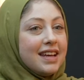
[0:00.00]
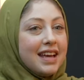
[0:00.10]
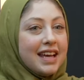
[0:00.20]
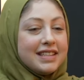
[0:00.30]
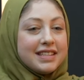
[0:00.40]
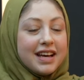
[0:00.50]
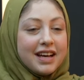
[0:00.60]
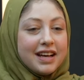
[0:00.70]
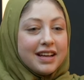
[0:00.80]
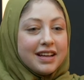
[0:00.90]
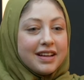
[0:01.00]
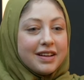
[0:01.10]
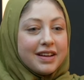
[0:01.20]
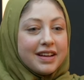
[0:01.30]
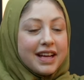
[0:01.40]
it's uh,
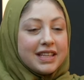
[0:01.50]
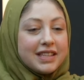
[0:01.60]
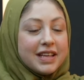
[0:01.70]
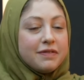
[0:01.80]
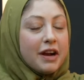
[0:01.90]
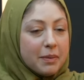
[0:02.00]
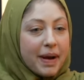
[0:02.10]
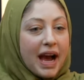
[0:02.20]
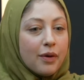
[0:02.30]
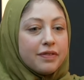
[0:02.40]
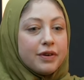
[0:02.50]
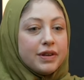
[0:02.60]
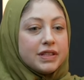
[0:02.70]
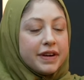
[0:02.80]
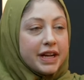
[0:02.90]
it's it's very powerful,
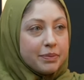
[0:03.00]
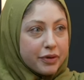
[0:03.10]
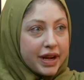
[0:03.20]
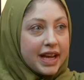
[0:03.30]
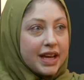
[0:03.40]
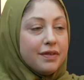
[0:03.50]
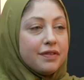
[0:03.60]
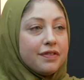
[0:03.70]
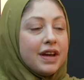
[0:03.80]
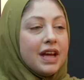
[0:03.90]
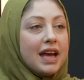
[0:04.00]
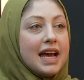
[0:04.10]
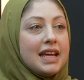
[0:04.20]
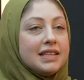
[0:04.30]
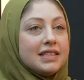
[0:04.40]
it's very brave,
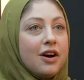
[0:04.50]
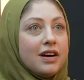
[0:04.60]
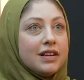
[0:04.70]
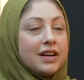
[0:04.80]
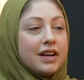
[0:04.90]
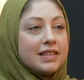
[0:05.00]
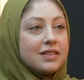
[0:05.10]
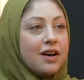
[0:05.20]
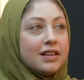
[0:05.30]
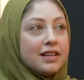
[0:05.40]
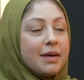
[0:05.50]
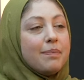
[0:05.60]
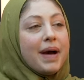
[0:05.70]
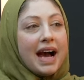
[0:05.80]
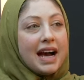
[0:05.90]
and it's not it's not a
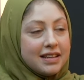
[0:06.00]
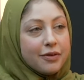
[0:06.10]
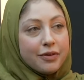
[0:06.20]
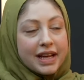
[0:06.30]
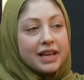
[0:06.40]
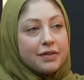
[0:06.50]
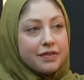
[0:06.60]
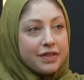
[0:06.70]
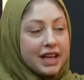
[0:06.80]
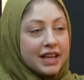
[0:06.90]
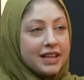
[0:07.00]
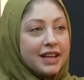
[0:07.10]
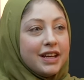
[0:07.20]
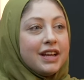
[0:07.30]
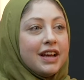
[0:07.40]
bad or negative mm. thing.
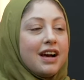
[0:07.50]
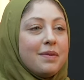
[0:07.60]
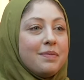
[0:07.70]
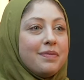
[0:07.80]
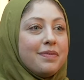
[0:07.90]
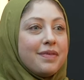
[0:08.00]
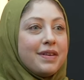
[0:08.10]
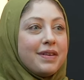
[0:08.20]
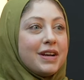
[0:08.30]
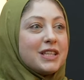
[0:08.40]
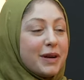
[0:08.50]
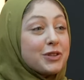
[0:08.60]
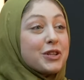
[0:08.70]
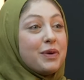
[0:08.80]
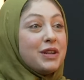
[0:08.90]
Um,
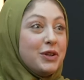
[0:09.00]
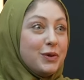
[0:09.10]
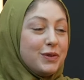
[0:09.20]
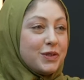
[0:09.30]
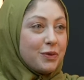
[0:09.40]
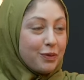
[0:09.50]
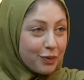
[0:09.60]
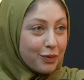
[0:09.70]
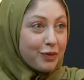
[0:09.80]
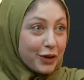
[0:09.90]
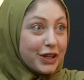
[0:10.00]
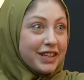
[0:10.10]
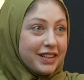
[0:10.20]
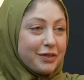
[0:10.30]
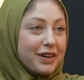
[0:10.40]
especially when used for
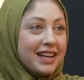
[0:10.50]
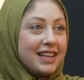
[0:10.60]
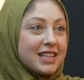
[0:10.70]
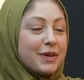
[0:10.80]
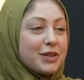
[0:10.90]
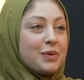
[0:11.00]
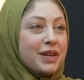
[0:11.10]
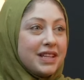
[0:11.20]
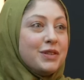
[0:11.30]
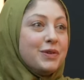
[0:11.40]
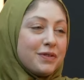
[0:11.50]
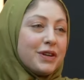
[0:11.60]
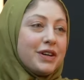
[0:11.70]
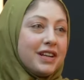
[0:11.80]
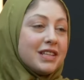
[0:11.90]
good, right? Especially when it's used for
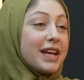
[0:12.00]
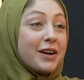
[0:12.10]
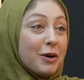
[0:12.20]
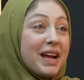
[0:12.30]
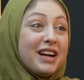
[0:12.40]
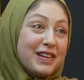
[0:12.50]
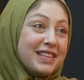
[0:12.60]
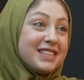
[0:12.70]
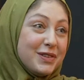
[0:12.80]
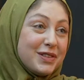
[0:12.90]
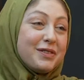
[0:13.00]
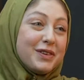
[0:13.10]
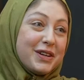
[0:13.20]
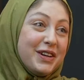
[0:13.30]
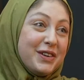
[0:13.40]
good. It's like our parents used it for
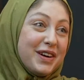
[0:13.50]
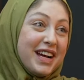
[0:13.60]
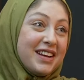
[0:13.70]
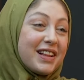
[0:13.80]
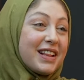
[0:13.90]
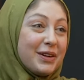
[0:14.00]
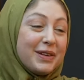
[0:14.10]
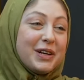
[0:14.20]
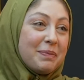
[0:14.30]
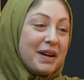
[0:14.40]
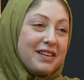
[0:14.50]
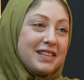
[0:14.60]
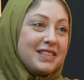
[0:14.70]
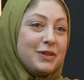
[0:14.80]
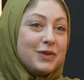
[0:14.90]
good, right? Mm-hmm. Clearly our
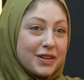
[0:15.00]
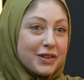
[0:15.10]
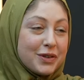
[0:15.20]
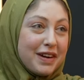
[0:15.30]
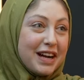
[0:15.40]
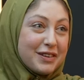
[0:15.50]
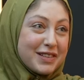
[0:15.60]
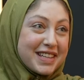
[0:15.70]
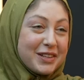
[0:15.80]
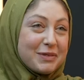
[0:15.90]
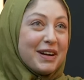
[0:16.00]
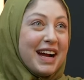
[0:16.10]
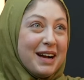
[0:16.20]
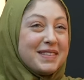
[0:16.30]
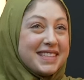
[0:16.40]
parents used their survivor's guilt
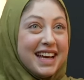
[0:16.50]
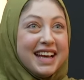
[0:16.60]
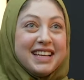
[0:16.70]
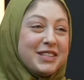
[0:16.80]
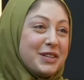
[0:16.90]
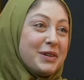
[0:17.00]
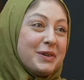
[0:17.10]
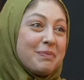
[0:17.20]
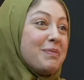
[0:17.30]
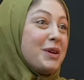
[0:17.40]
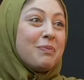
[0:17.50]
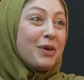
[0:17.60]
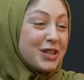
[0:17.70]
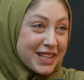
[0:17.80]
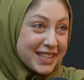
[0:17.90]
perhaps to, you know,
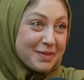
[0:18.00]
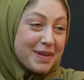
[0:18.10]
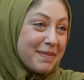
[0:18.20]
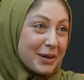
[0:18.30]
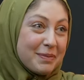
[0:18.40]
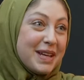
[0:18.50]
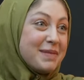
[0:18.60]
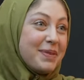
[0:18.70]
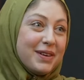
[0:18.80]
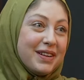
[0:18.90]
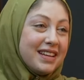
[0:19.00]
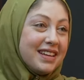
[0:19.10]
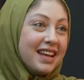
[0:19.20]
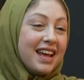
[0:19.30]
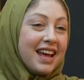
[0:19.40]
push us to be better people and
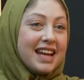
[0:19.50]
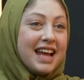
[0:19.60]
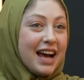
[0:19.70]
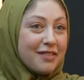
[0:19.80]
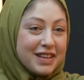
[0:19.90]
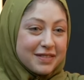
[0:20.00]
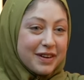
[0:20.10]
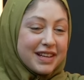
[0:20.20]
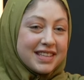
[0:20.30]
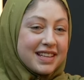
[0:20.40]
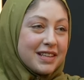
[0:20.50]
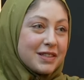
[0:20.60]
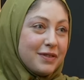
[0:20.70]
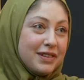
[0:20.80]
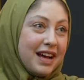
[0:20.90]
and have these very
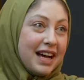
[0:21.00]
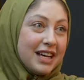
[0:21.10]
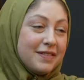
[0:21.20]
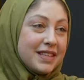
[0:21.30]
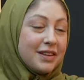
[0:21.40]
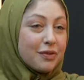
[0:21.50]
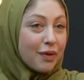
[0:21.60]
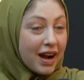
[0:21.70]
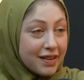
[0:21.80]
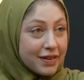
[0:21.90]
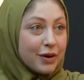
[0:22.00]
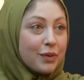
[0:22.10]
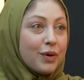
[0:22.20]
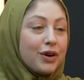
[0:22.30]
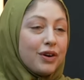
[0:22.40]
successful lives and thrive in our
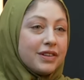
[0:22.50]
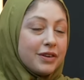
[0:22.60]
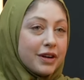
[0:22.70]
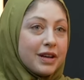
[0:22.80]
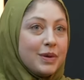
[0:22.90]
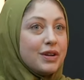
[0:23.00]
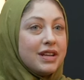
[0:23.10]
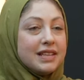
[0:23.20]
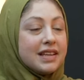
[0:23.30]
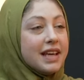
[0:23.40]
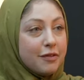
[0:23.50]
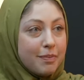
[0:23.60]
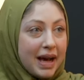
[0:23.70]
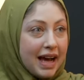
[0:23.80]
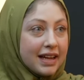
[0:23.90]
world and our communities and give
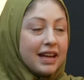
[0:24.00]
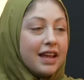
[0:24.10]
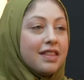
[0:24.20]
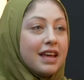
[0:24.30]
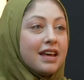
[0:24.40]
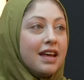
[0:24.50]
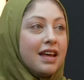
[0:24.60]
back. And I think